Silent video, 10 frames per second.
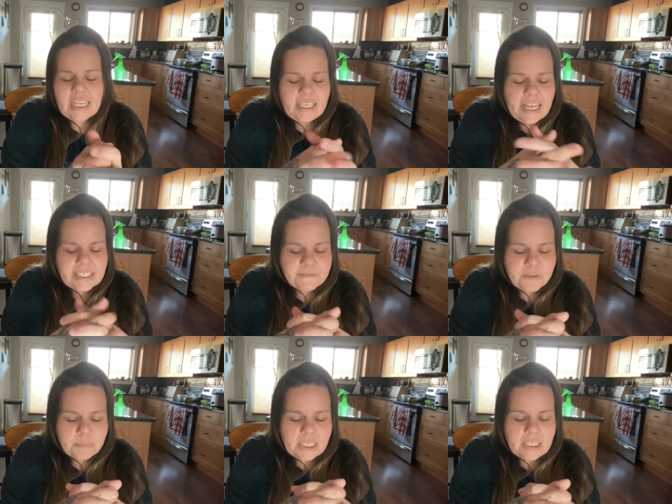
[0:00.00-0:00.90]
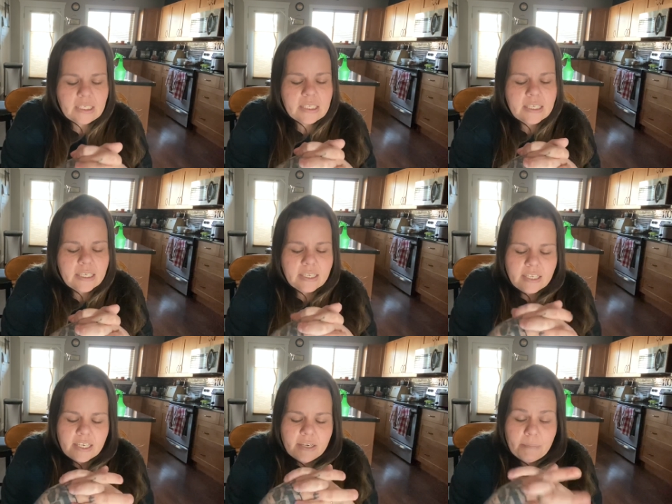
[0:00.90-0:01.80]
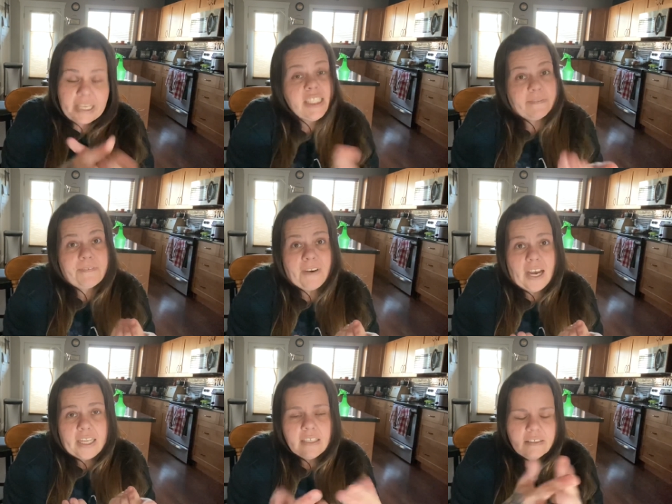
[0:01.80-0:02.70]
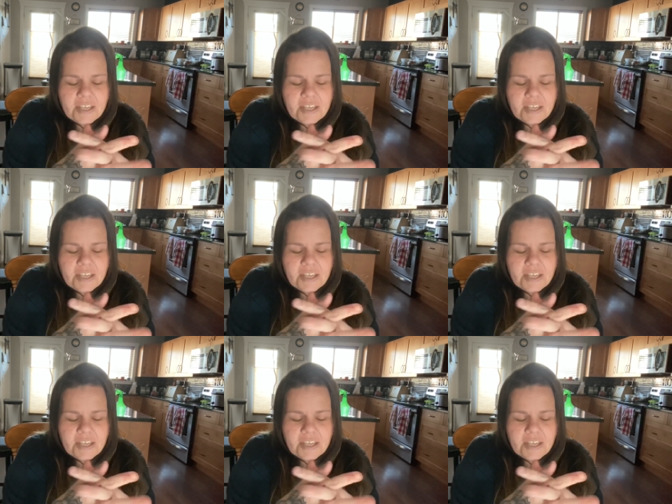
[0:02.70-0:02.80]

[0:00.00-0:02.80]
that for me makes it fun.